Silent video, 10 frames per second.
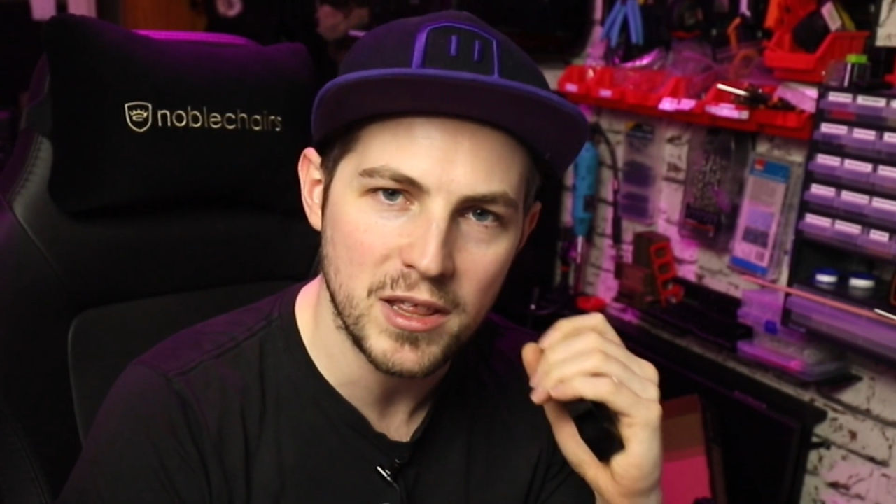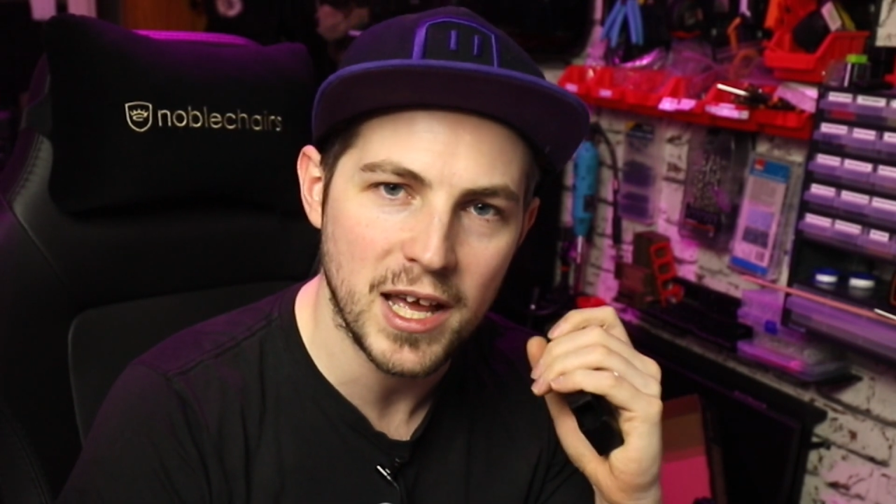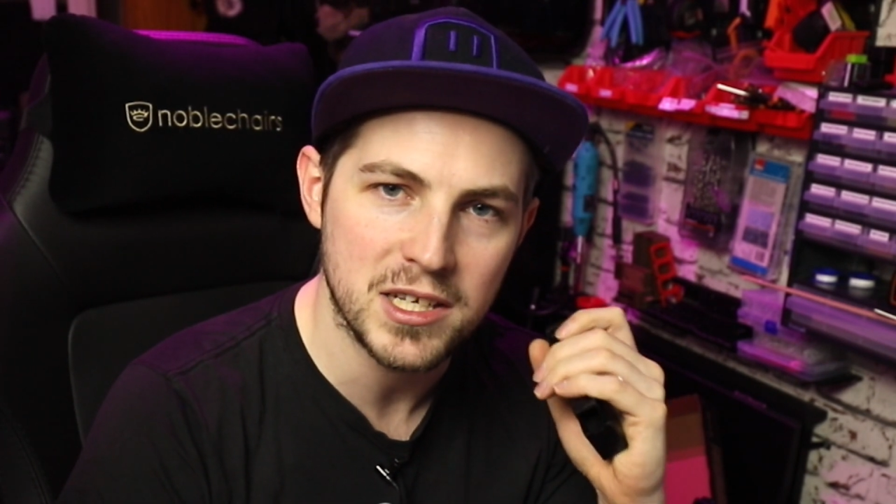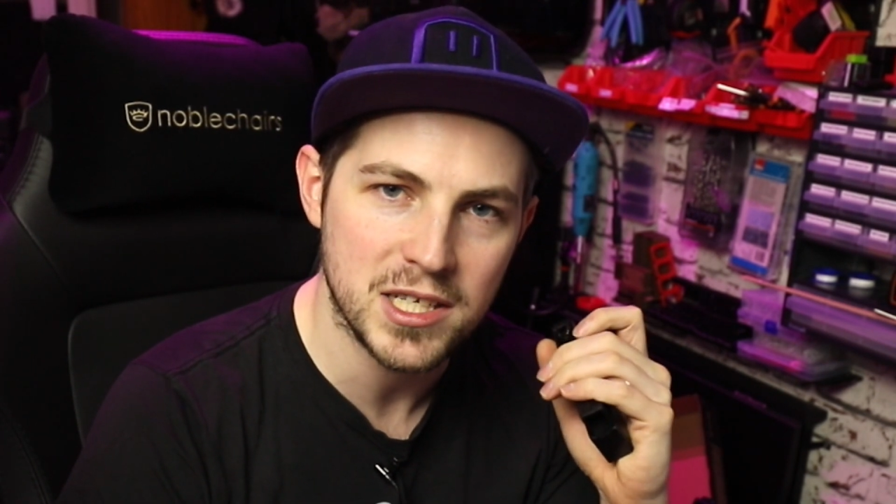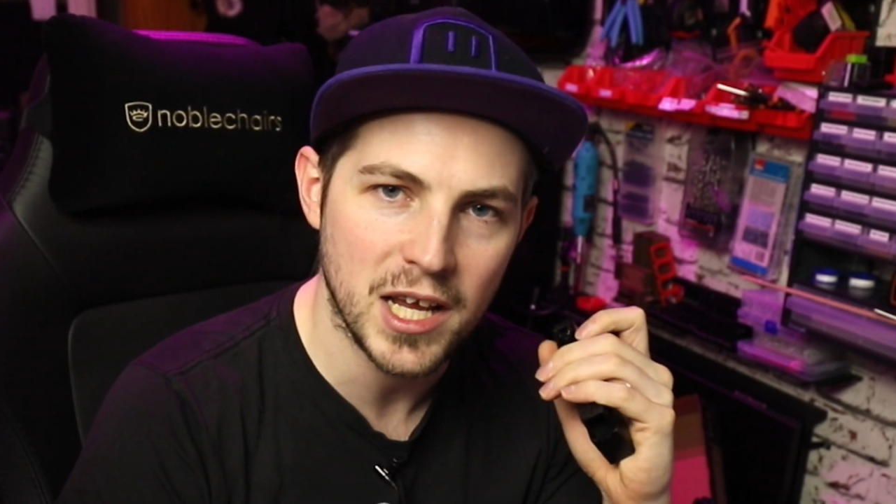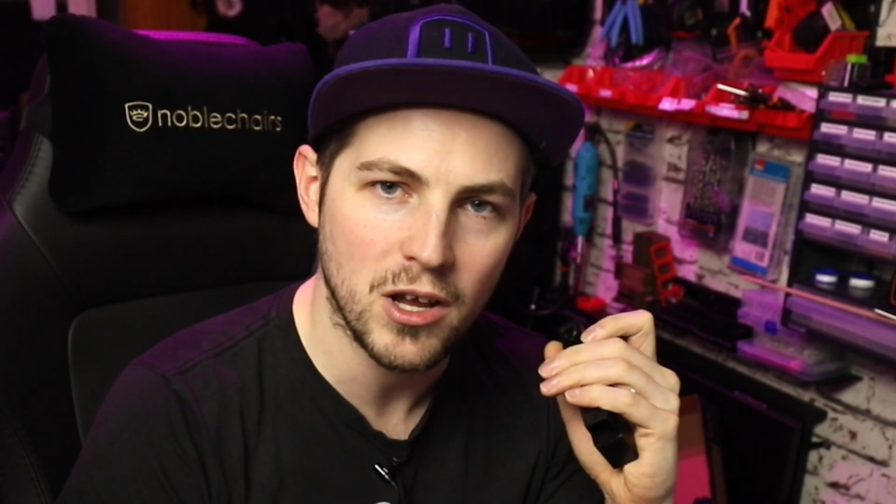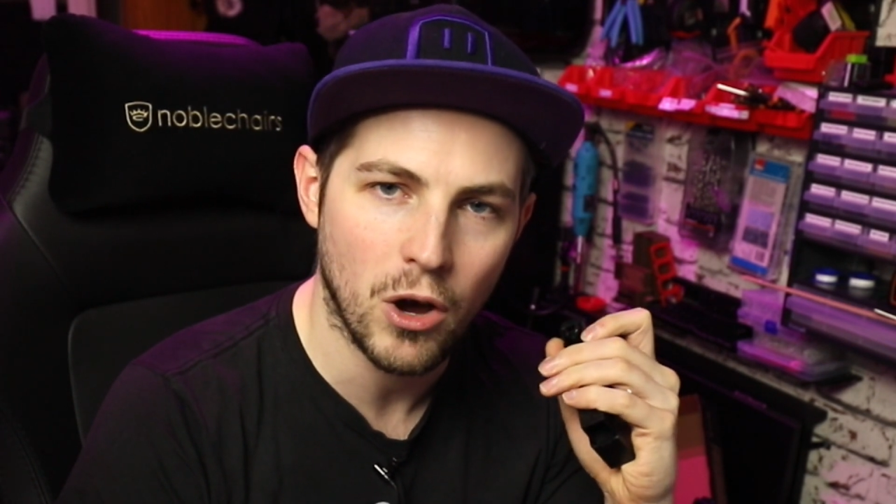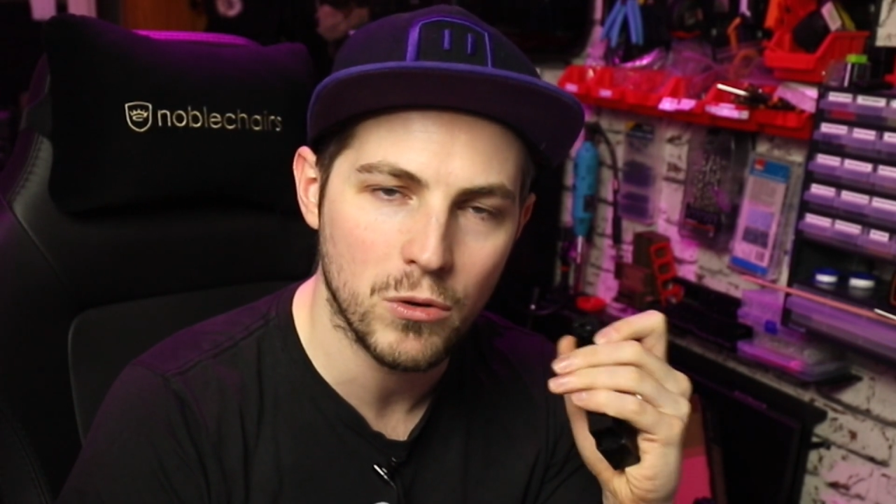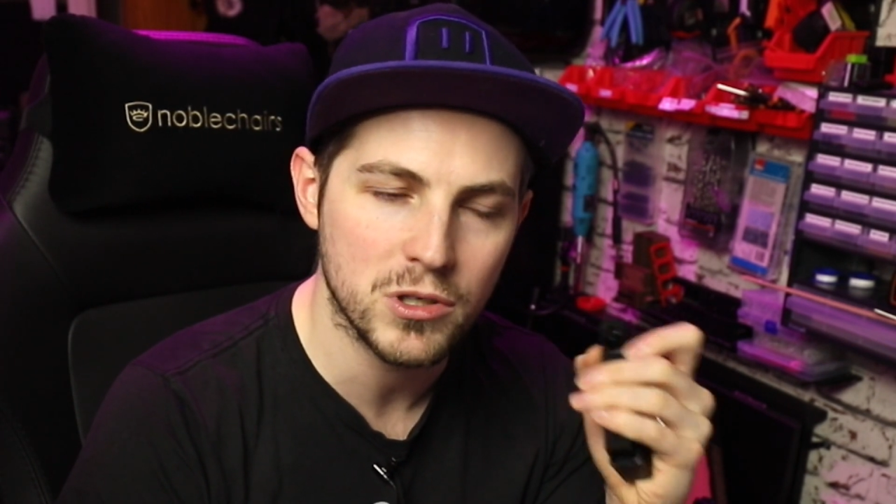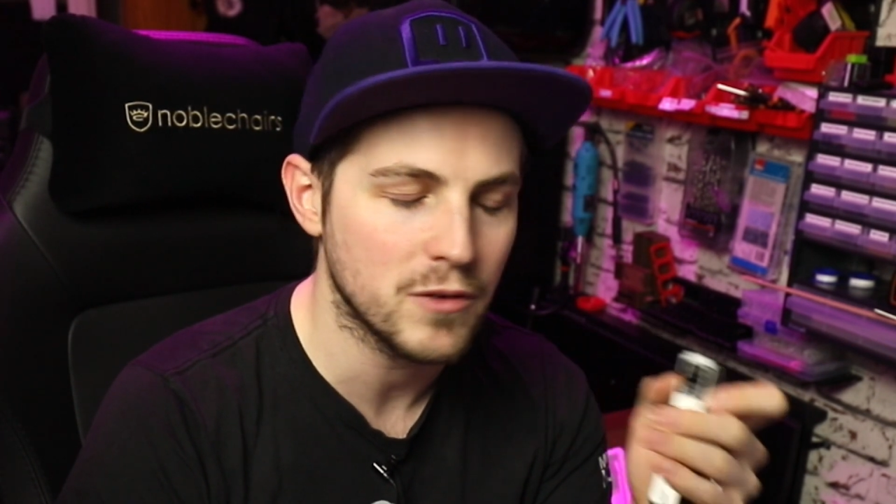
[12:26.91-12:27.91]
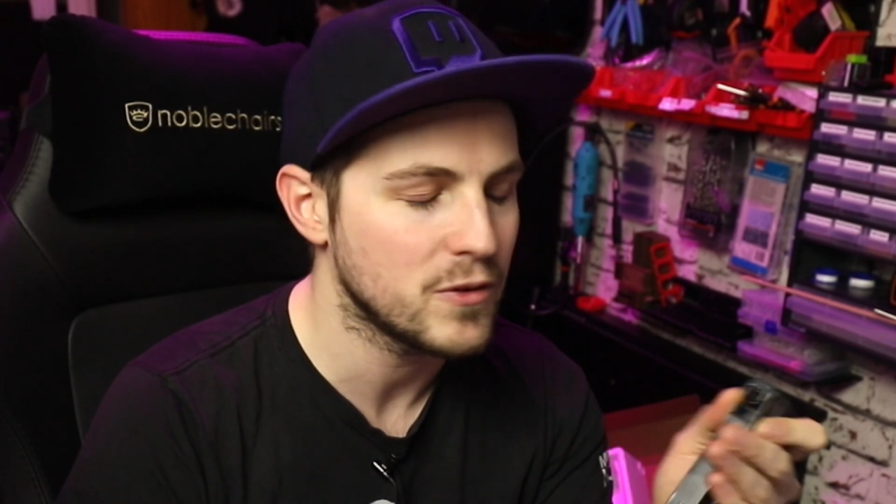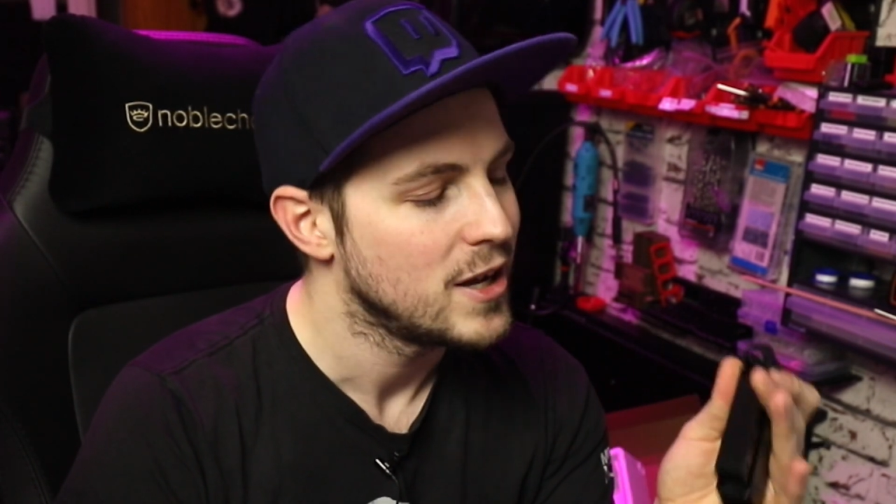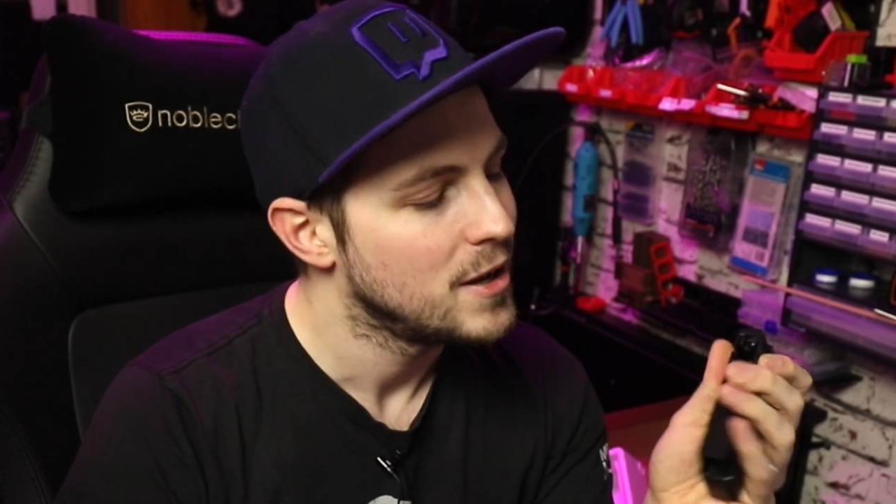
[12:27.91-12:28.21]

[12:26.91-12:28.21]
there to take a hold of.